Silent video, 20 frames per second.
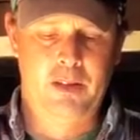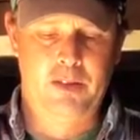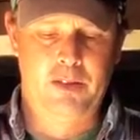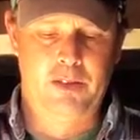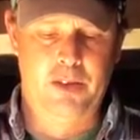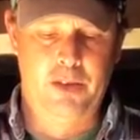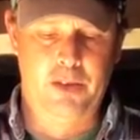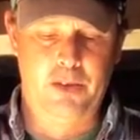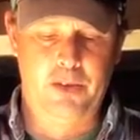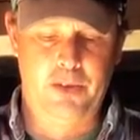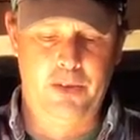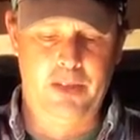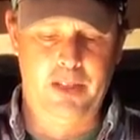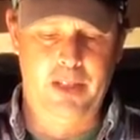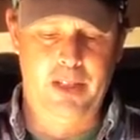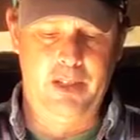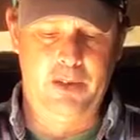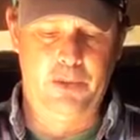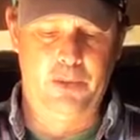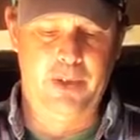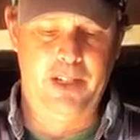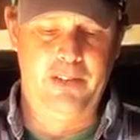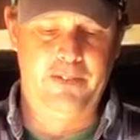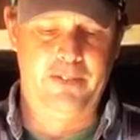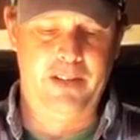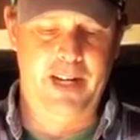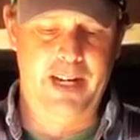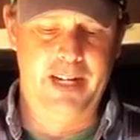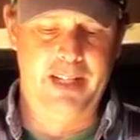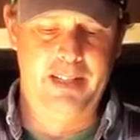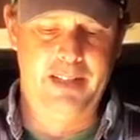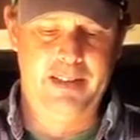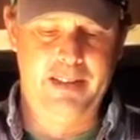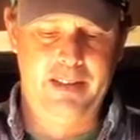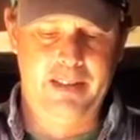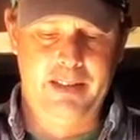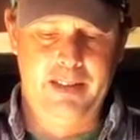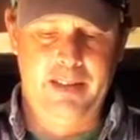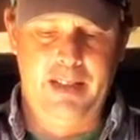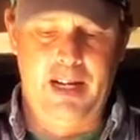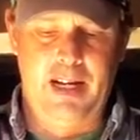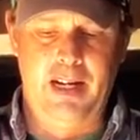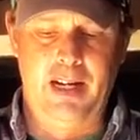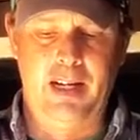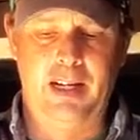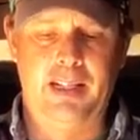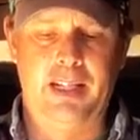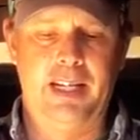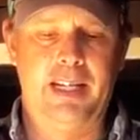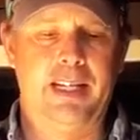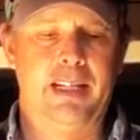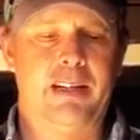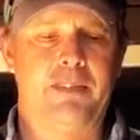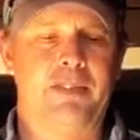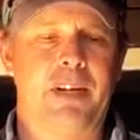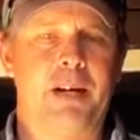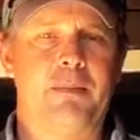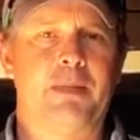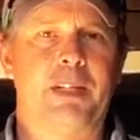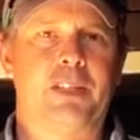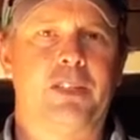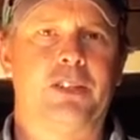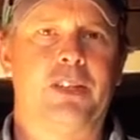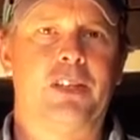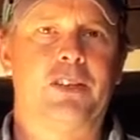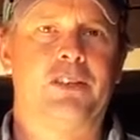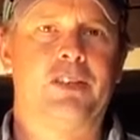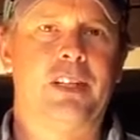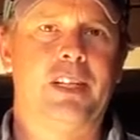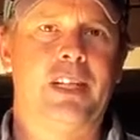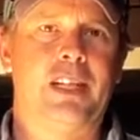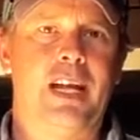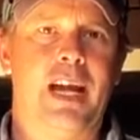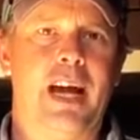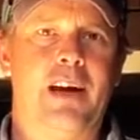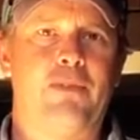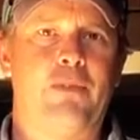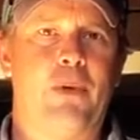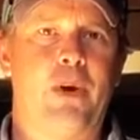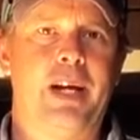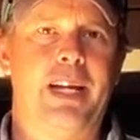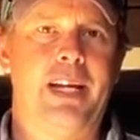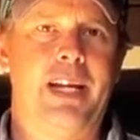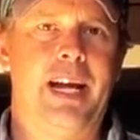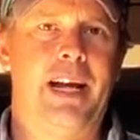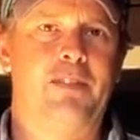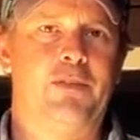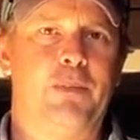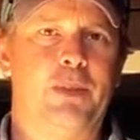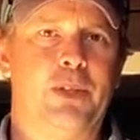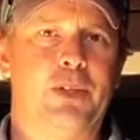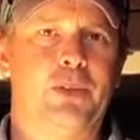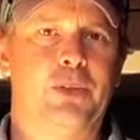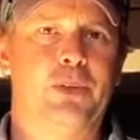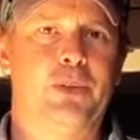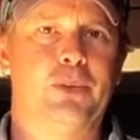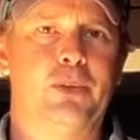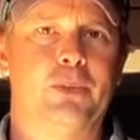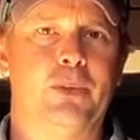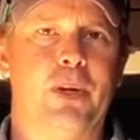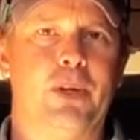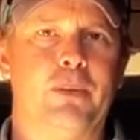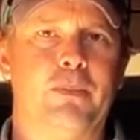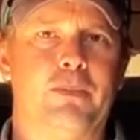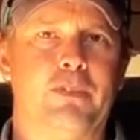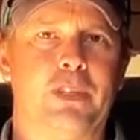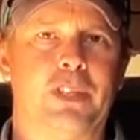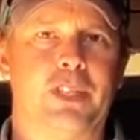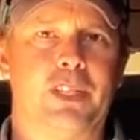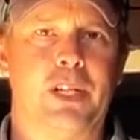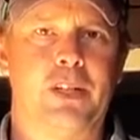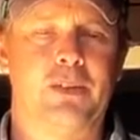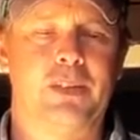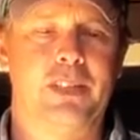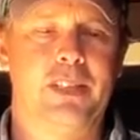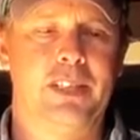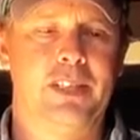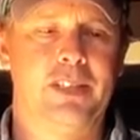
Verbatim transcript: So the reef knot uh, again, I've got my trusty half white, half blue rope for showing